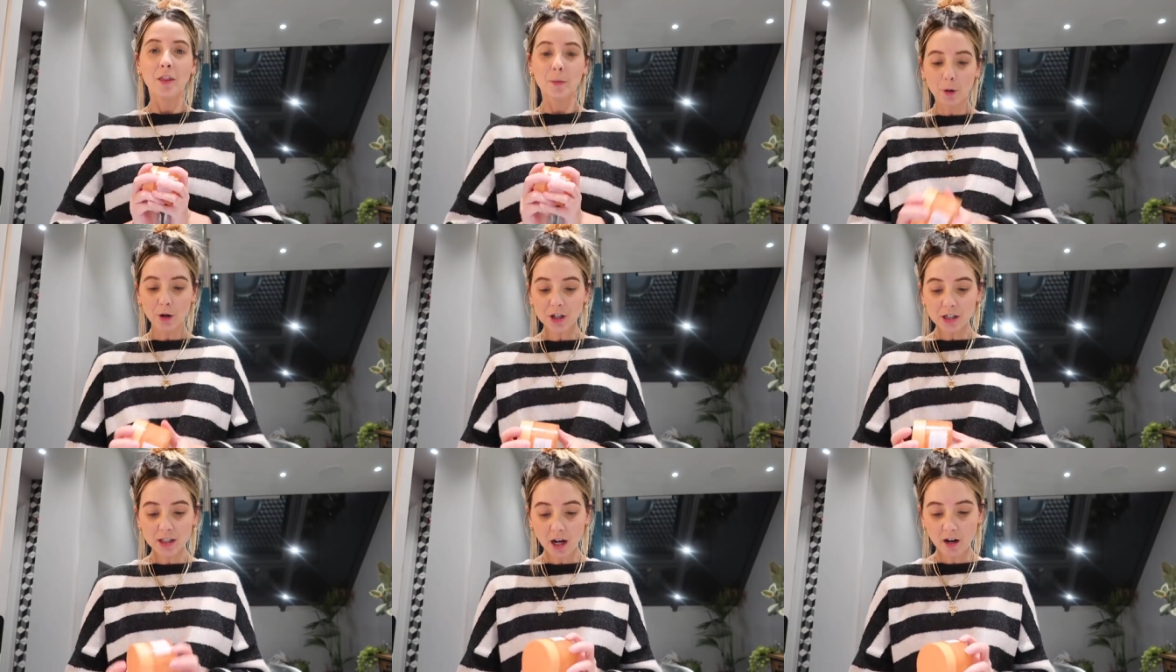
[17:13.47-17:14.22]
The
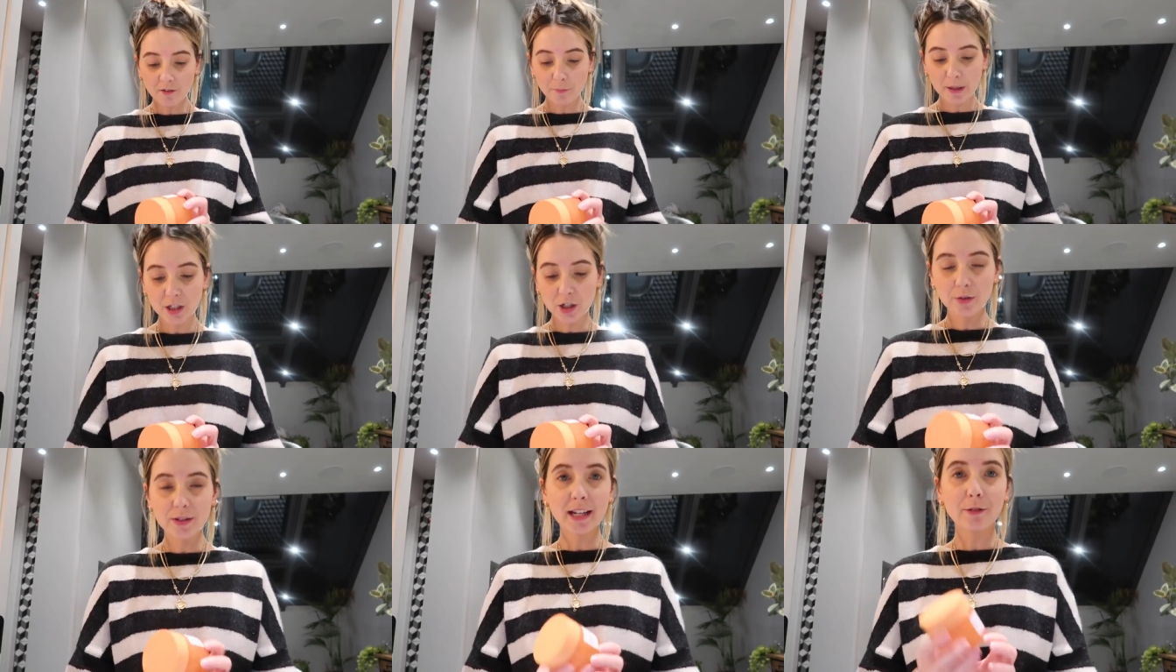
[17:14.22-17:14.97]
product that I've been
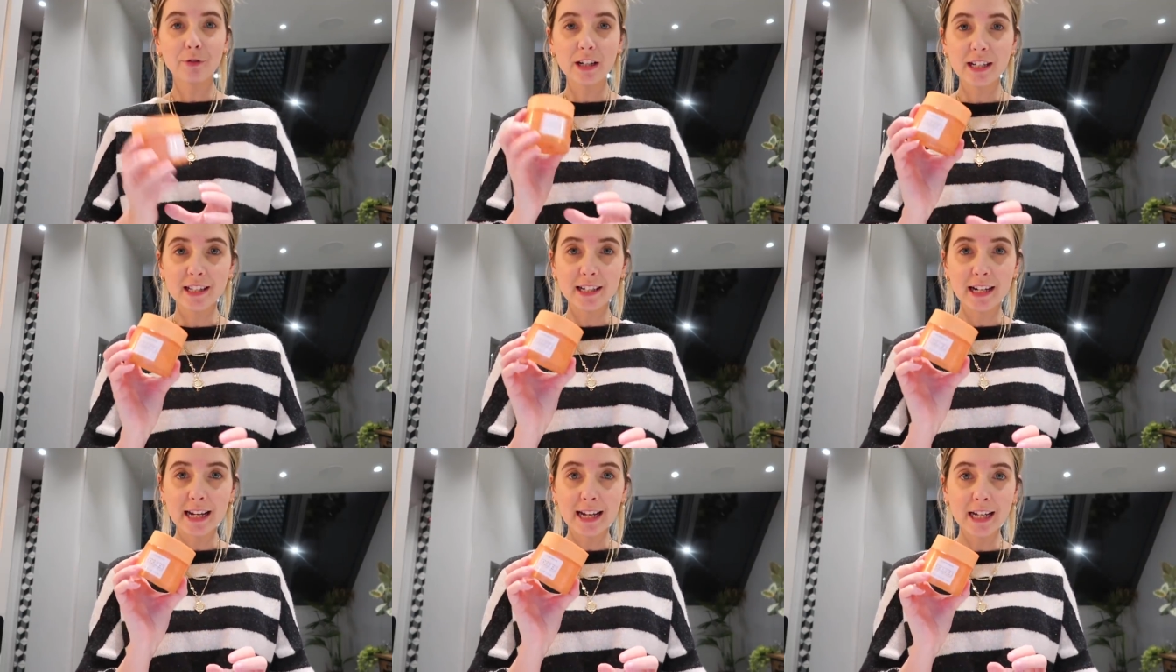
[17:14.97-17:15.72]
using
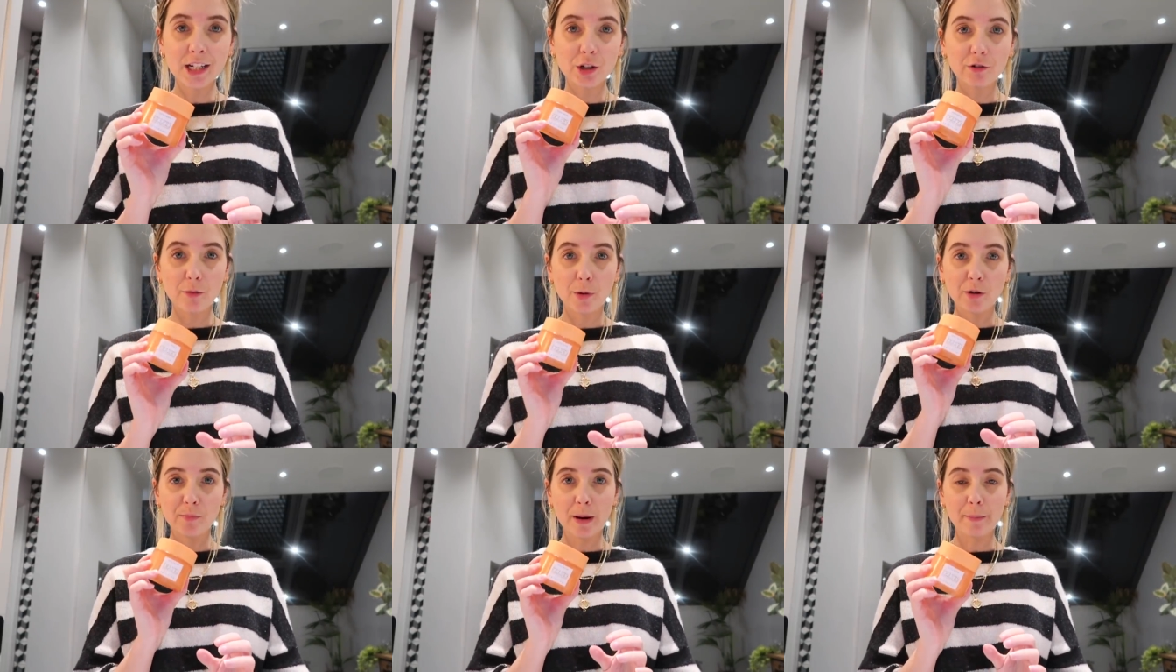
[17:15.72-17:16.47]
recently to
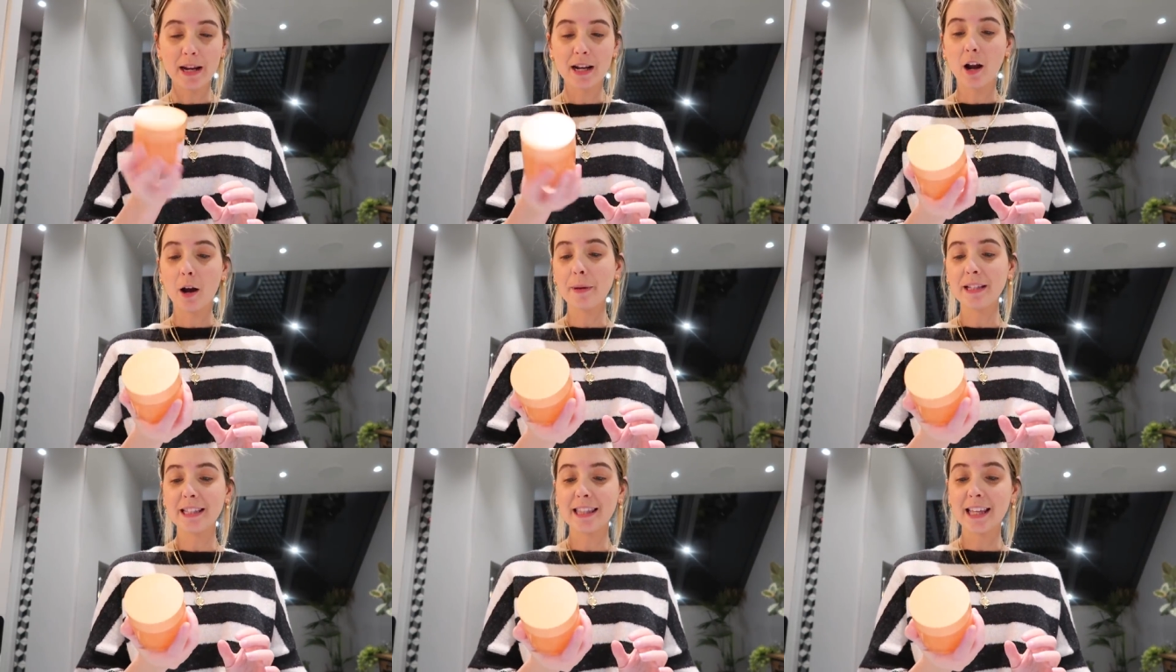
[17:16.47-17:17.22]
remove my makeup
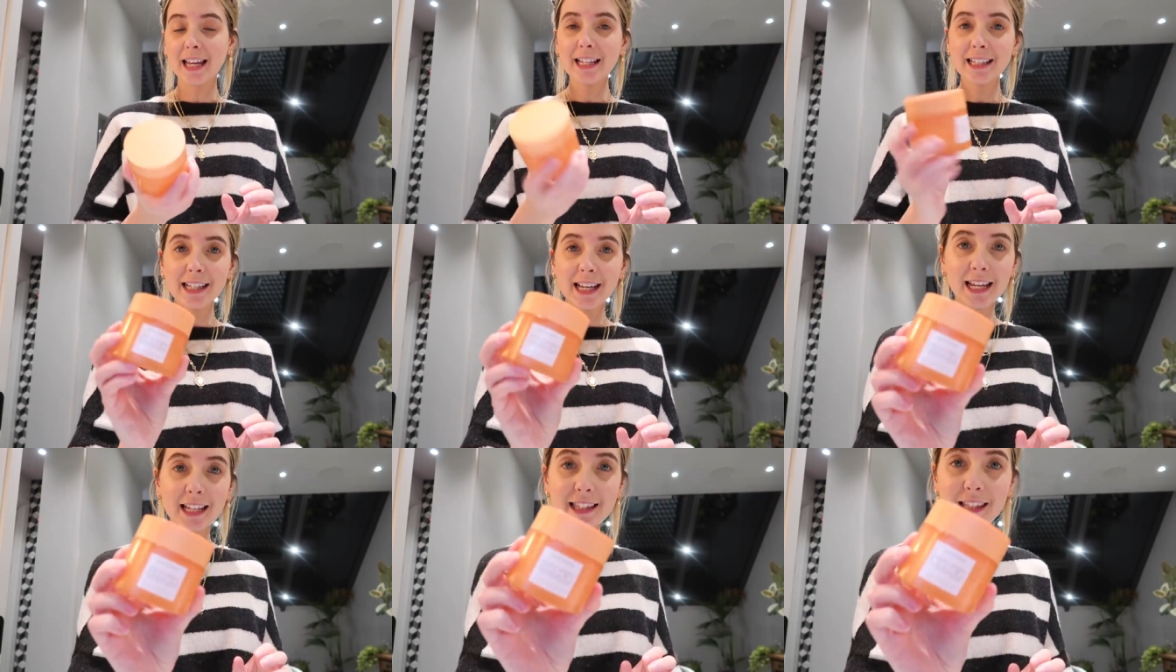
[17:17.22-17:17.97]
is this.
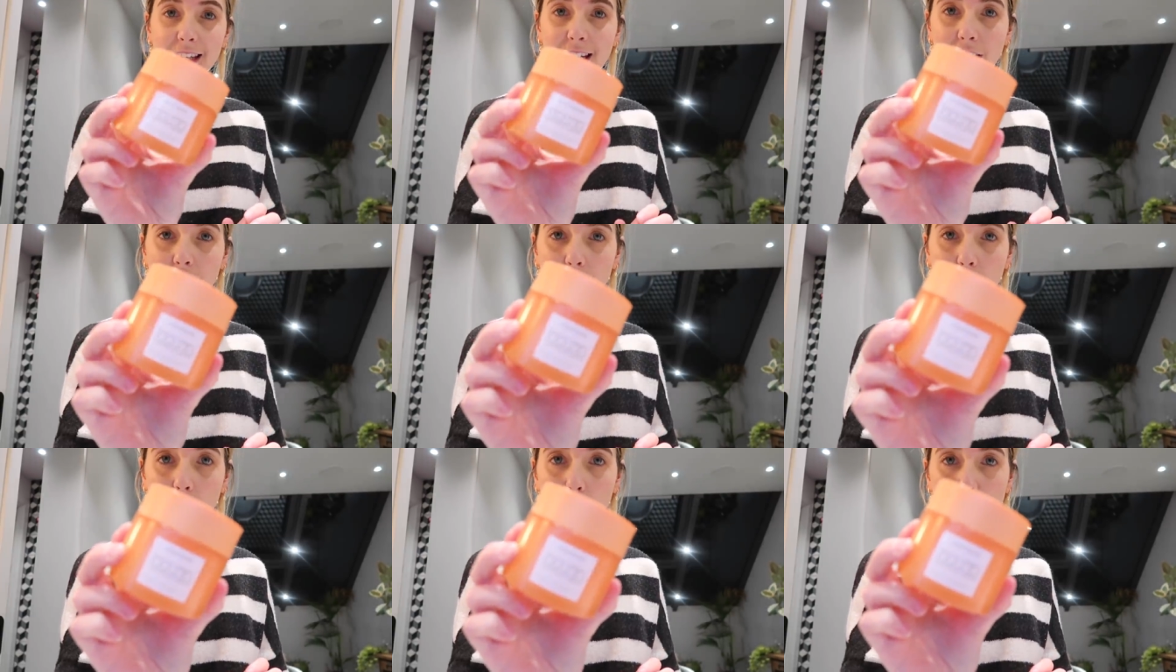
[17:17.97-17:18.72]
It's the
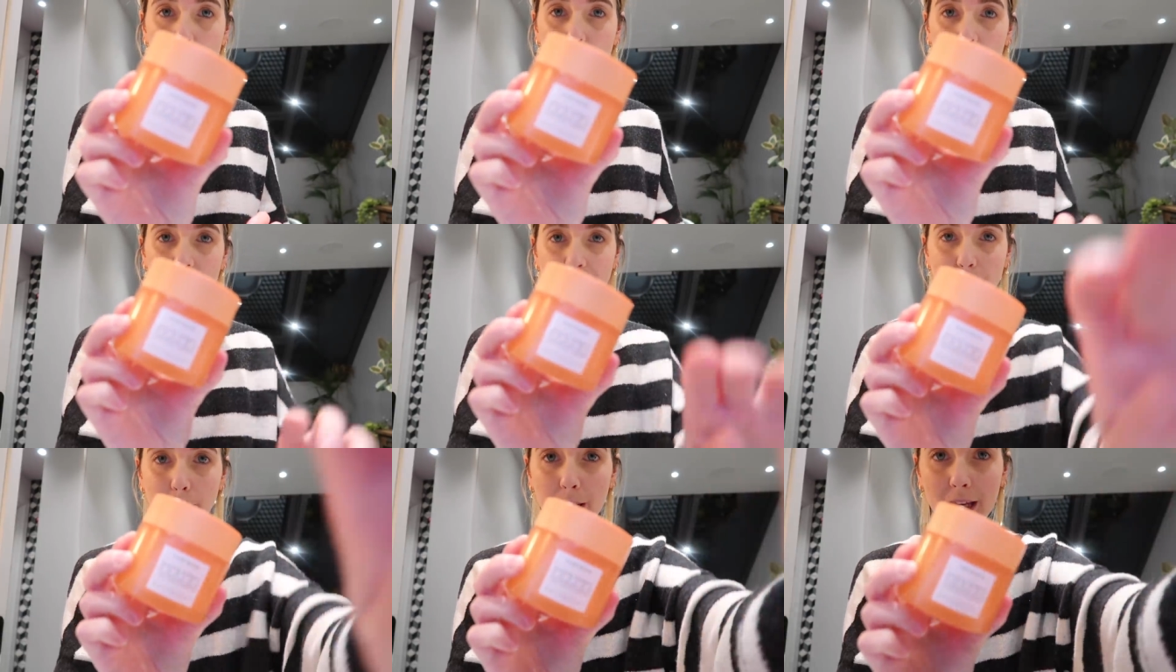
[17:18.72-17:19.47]
Glow
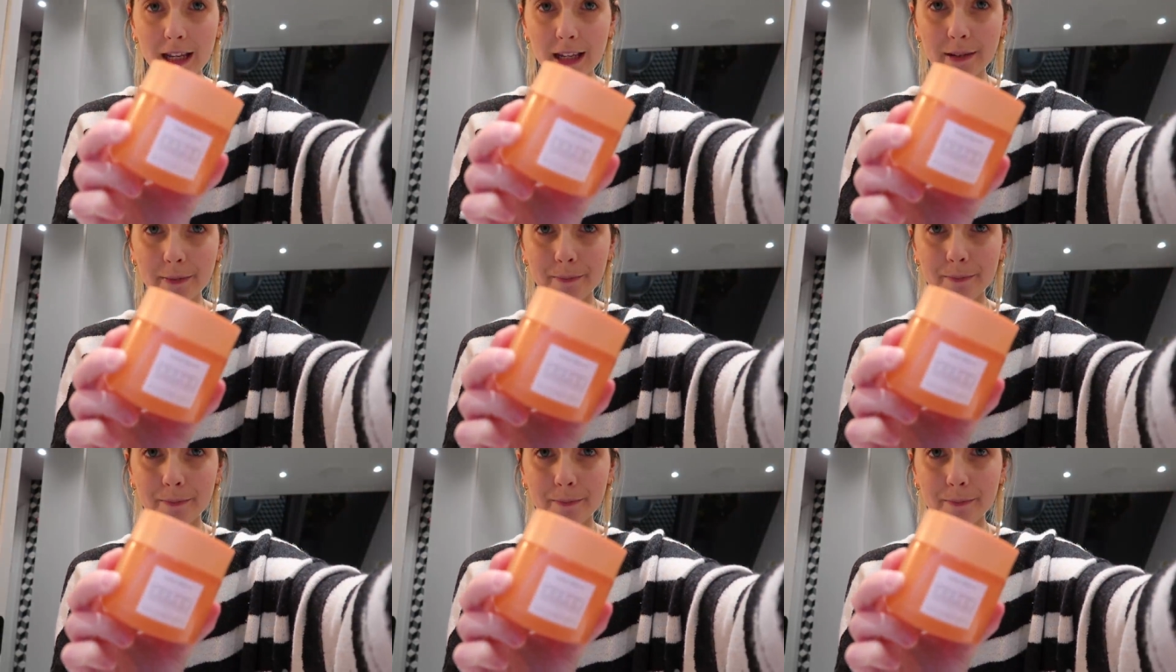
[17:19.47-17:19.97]
Recipe,